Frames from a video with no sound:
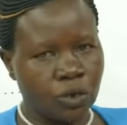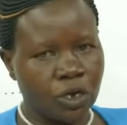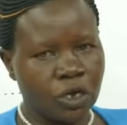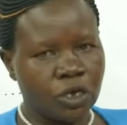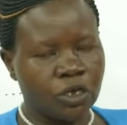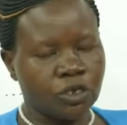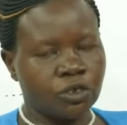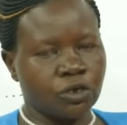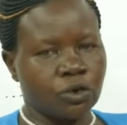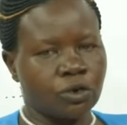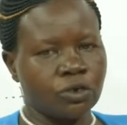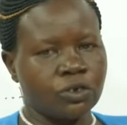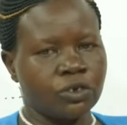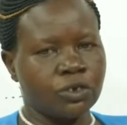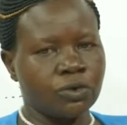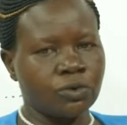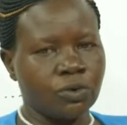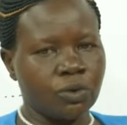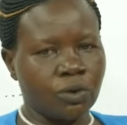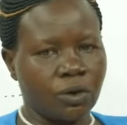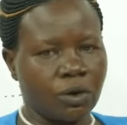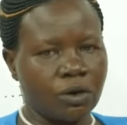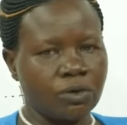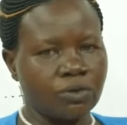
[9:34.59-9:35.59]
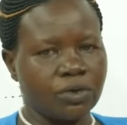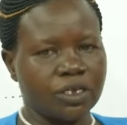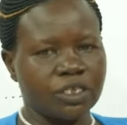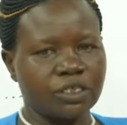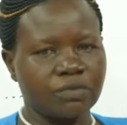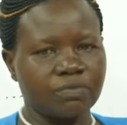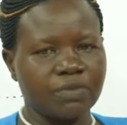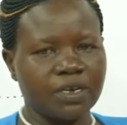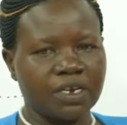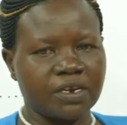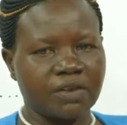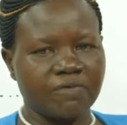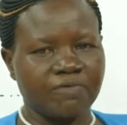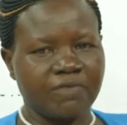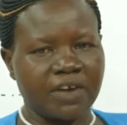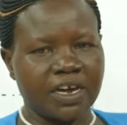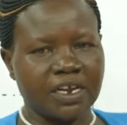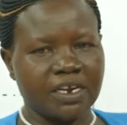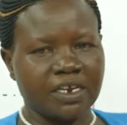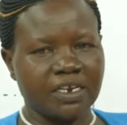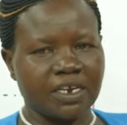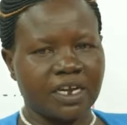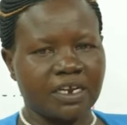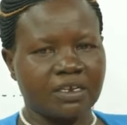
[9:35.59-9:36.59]
So she will always be
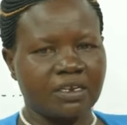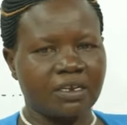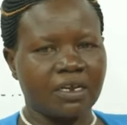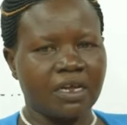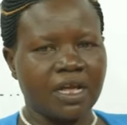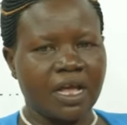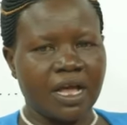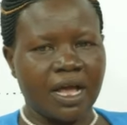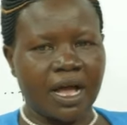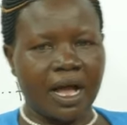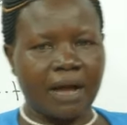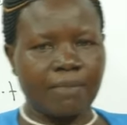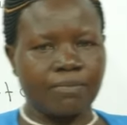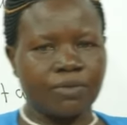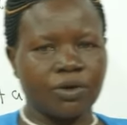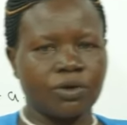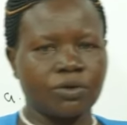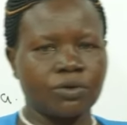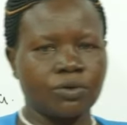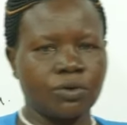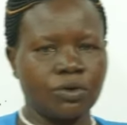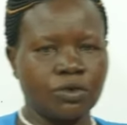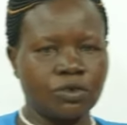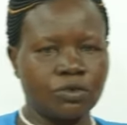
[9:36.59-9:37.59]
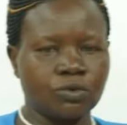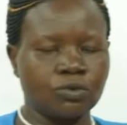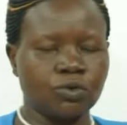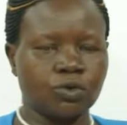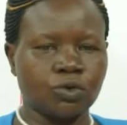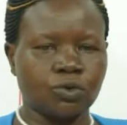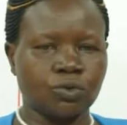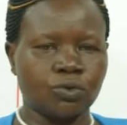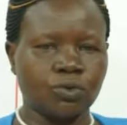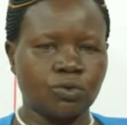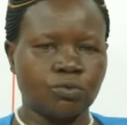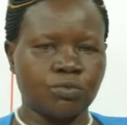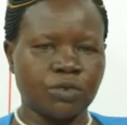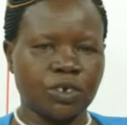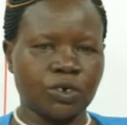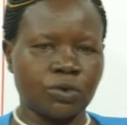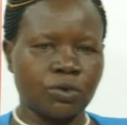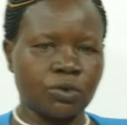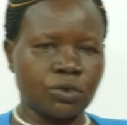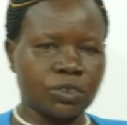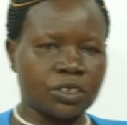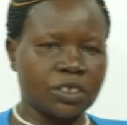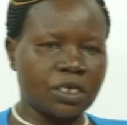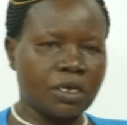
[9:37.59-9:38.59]
referring that I'm not going to school
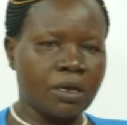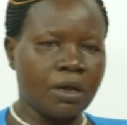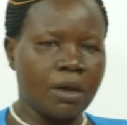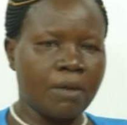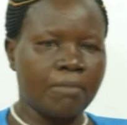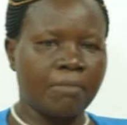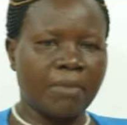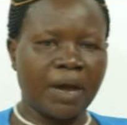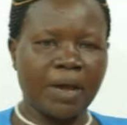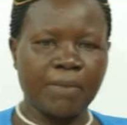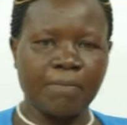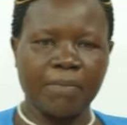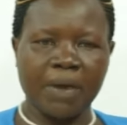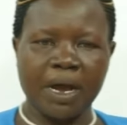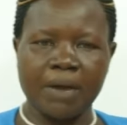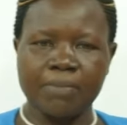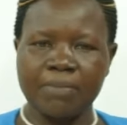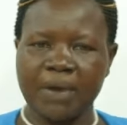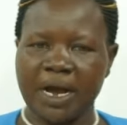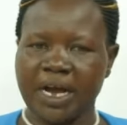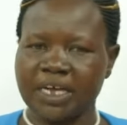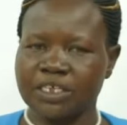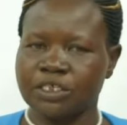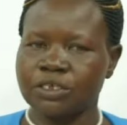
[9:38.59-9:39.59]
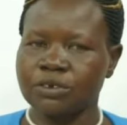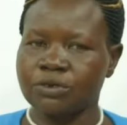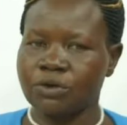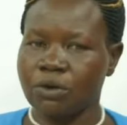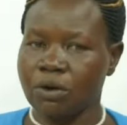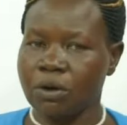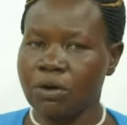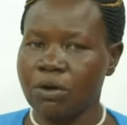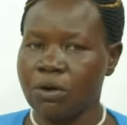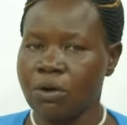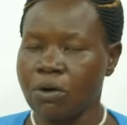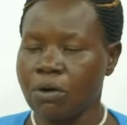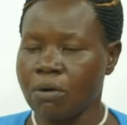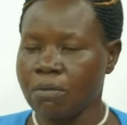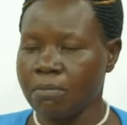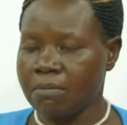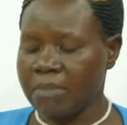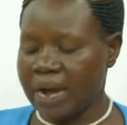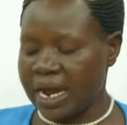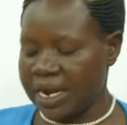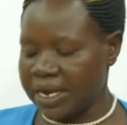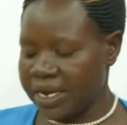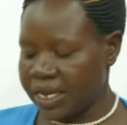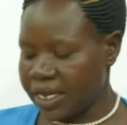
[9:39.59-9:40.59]
because my mom has no
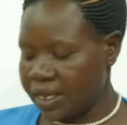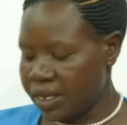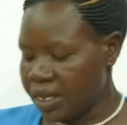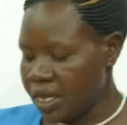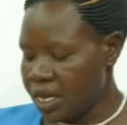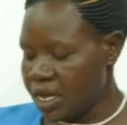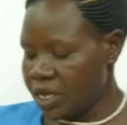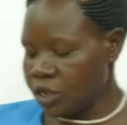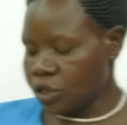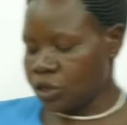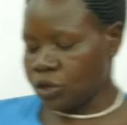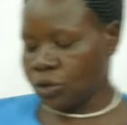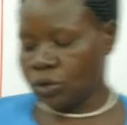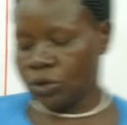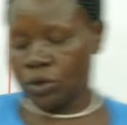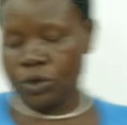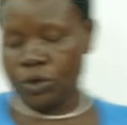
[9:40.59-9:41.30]
money. So